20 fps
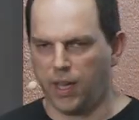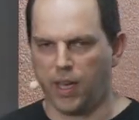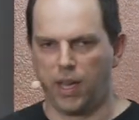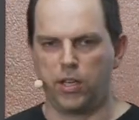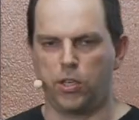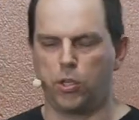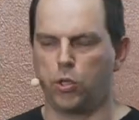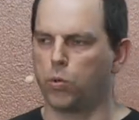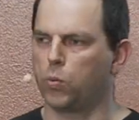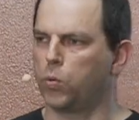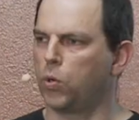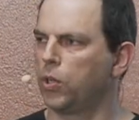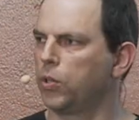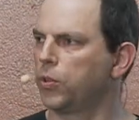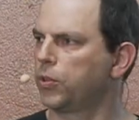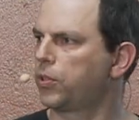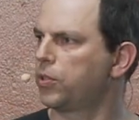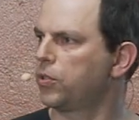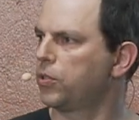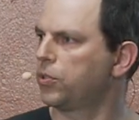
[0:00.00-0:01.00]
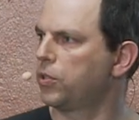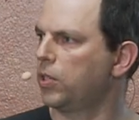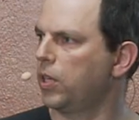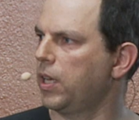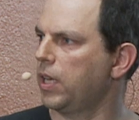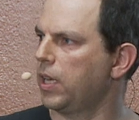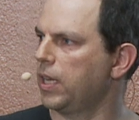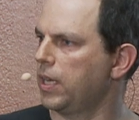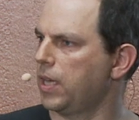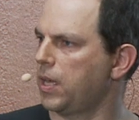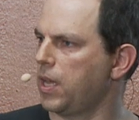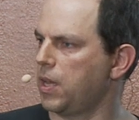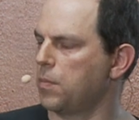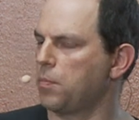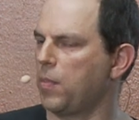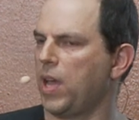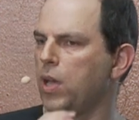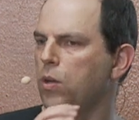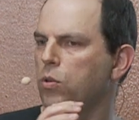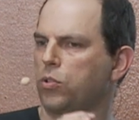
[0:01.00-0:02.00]
And you want the
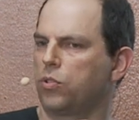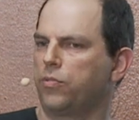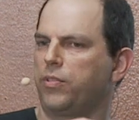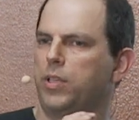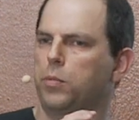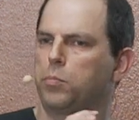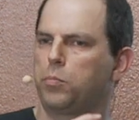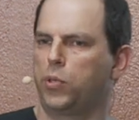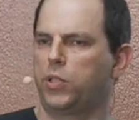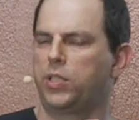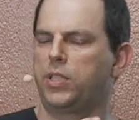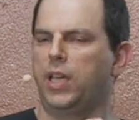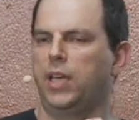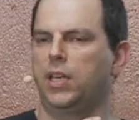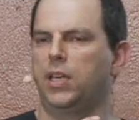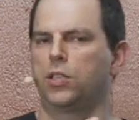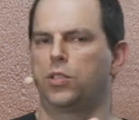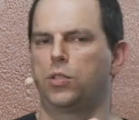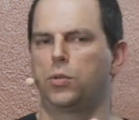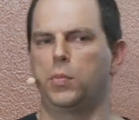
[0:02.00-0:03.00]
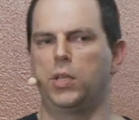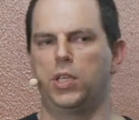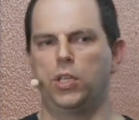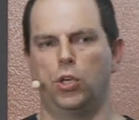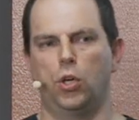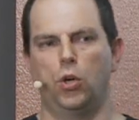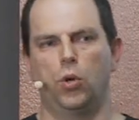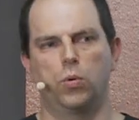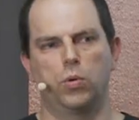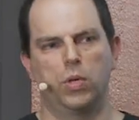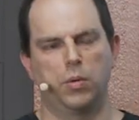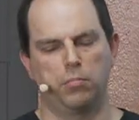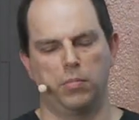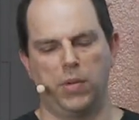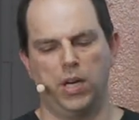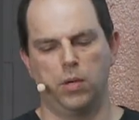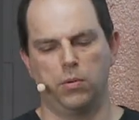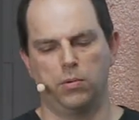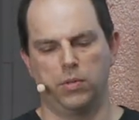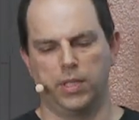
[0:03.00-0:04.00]
amount of input data to be known and
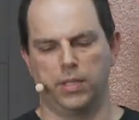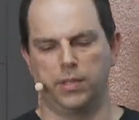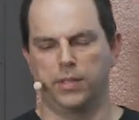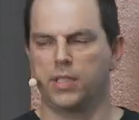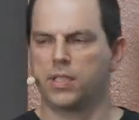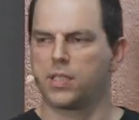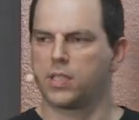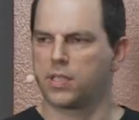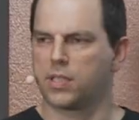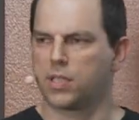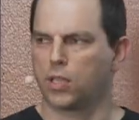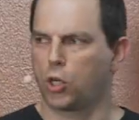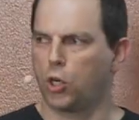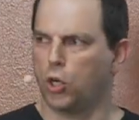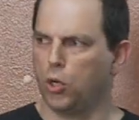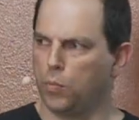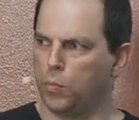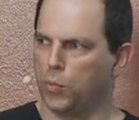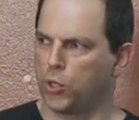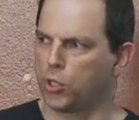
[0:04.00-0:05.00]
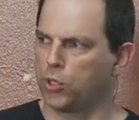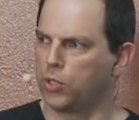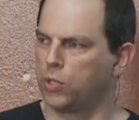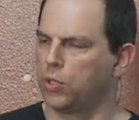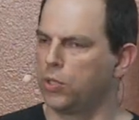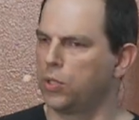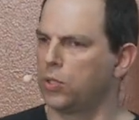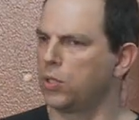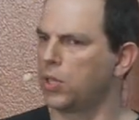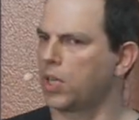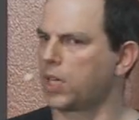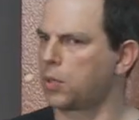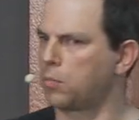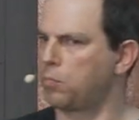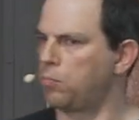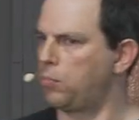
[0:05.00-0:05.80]
bounded. This is a common like